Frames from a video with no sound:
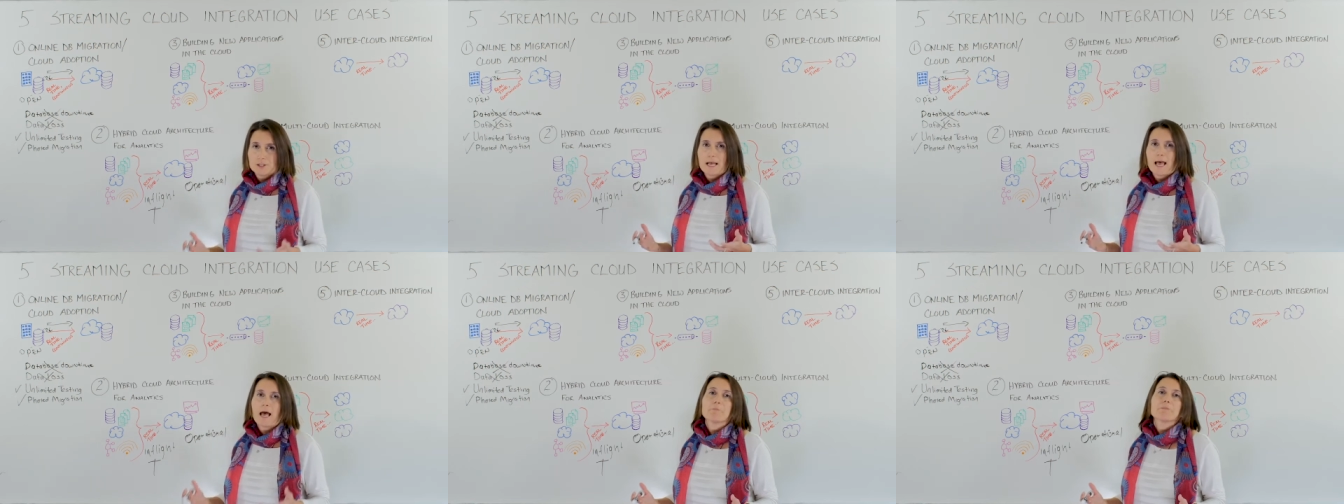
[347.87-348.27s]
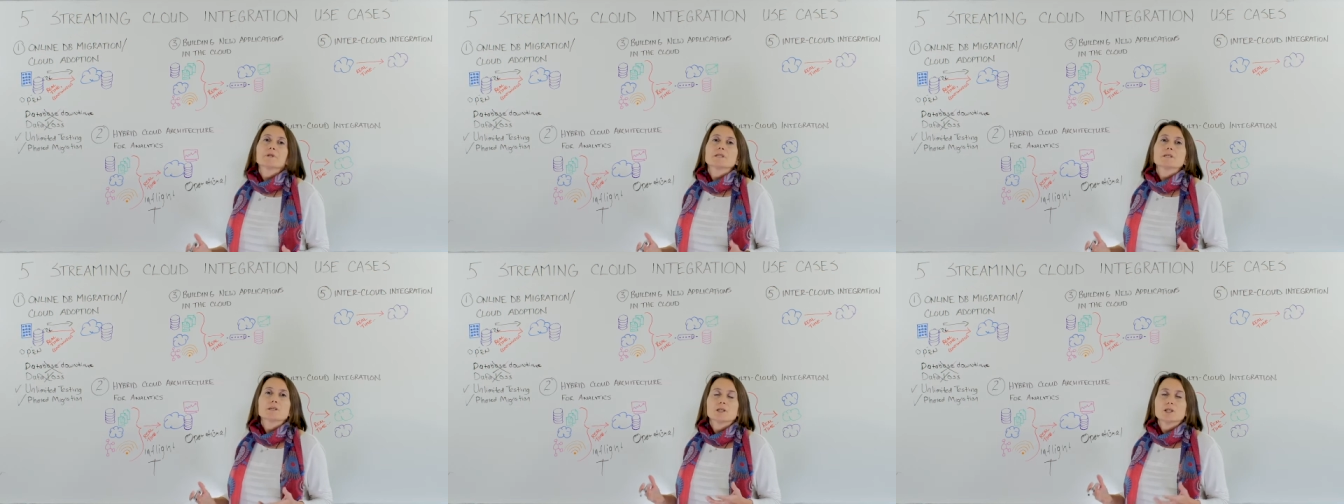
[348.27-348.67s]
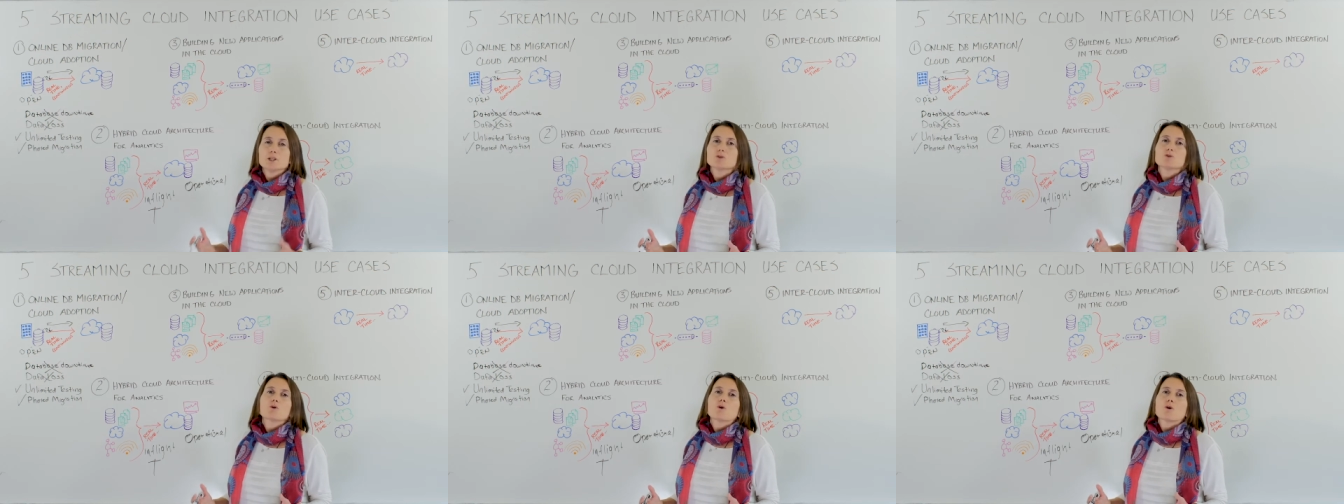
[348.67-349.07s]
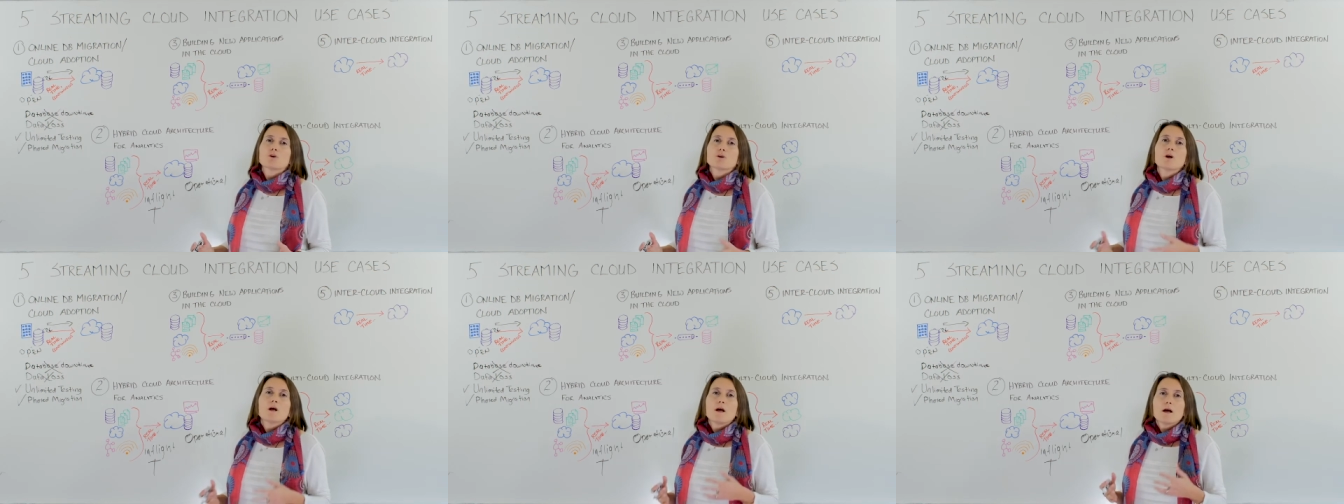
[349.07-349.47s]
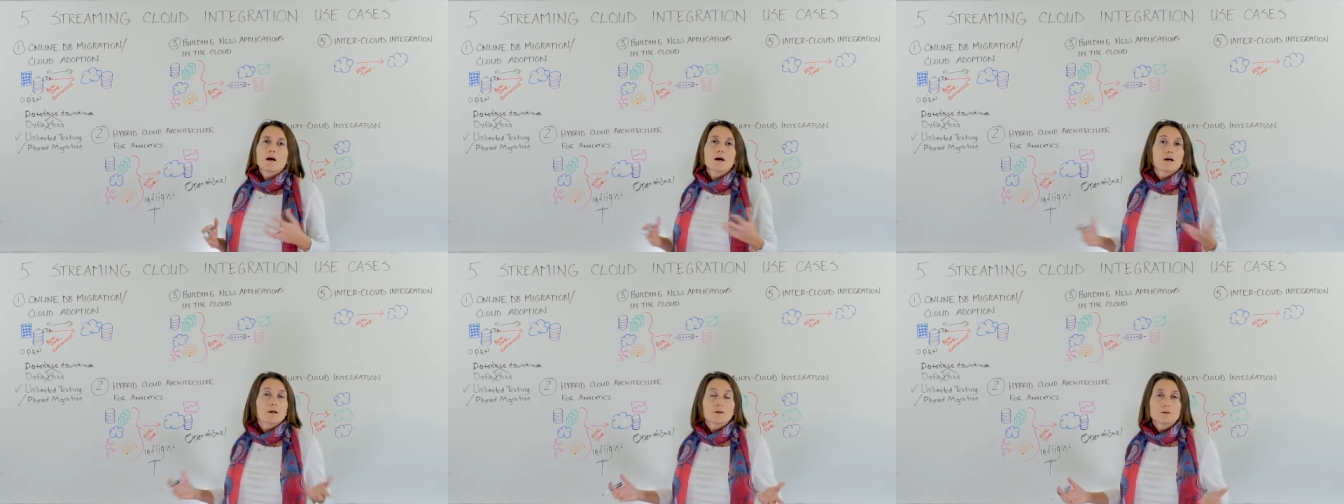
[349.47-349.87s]
happening in your
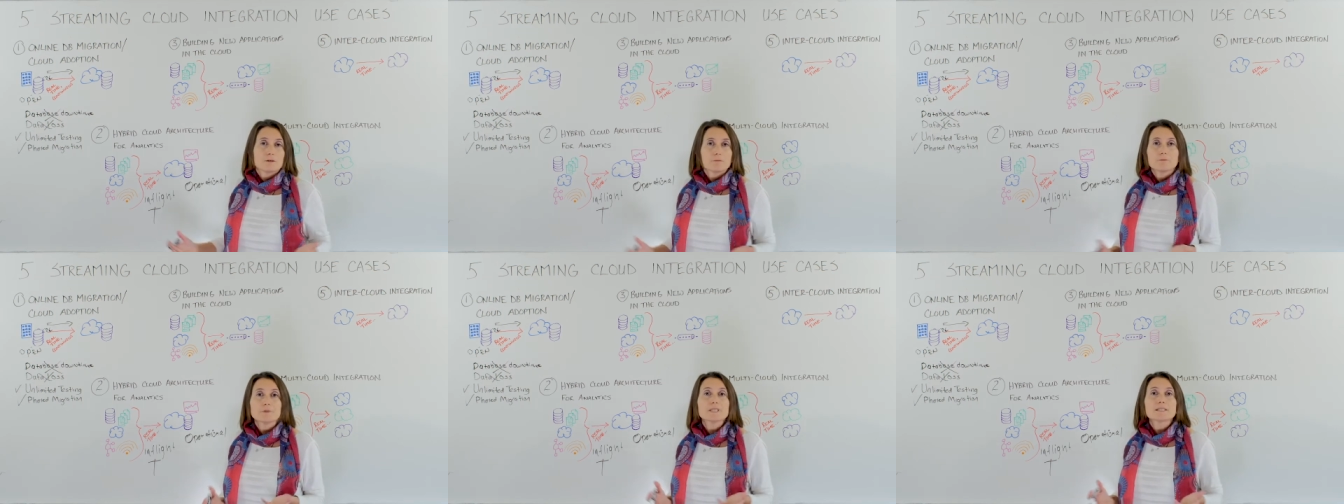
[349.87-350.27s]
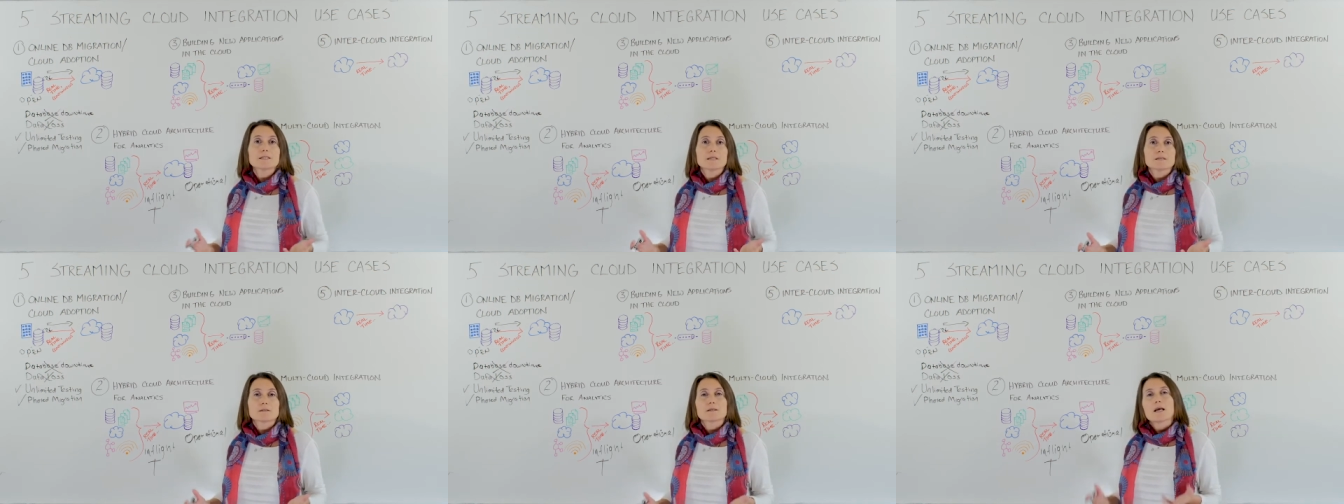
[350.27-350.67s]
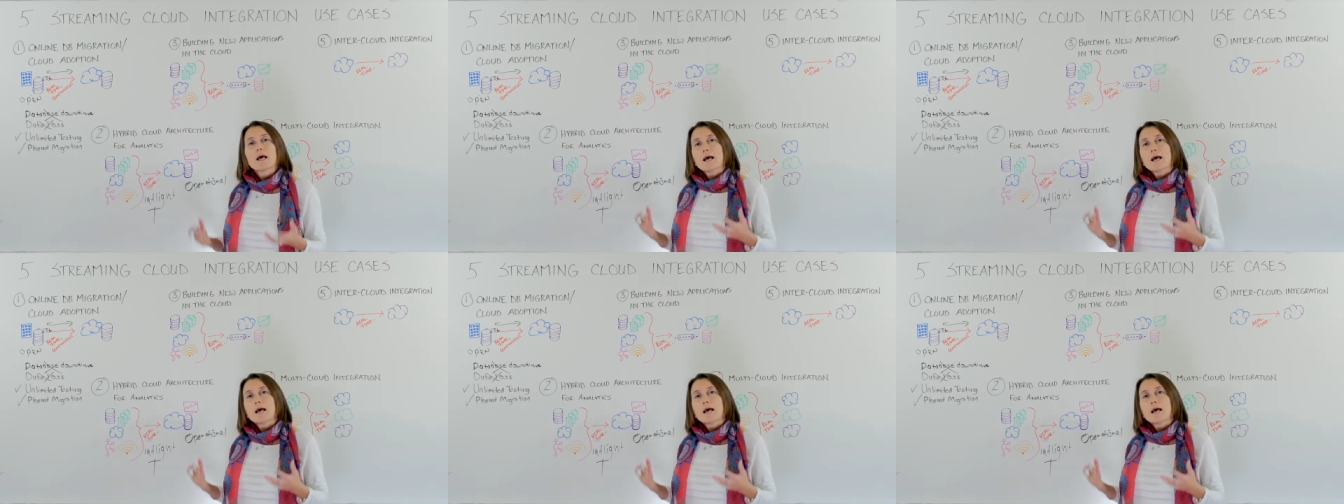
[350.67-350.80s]
uh, business.